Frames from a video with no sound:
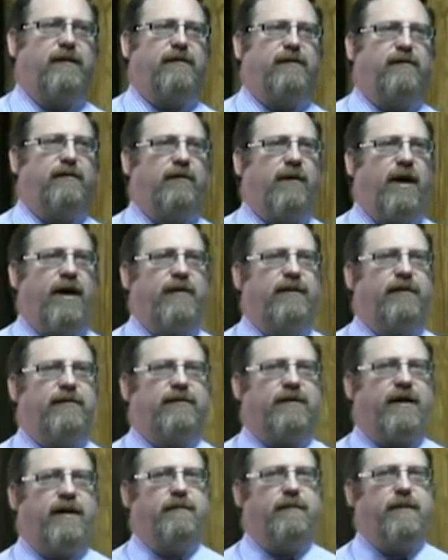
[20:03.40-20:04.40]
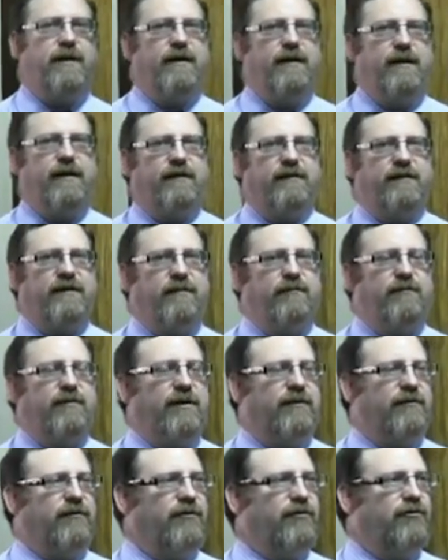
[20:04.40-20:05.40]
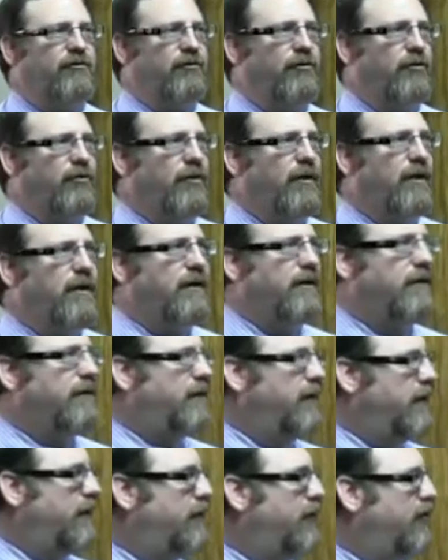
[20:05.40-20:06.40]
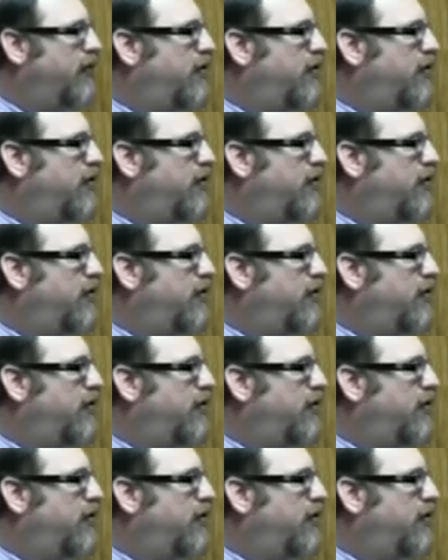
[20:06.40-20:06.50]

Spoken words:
and still others can be then subject to the